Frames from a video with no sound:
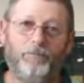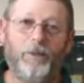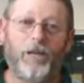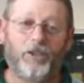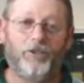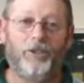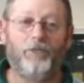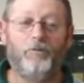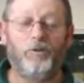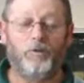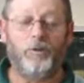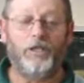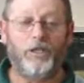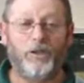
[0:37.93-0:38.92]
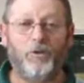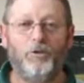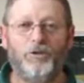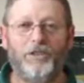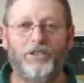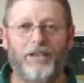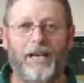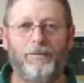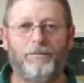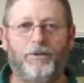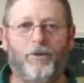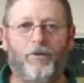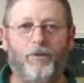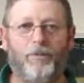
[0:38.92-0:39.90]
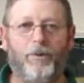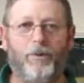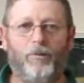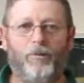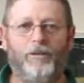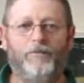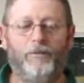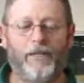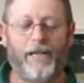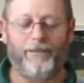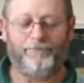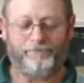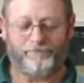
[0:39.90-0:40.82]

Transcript: actually reuse the same size bolt if we can.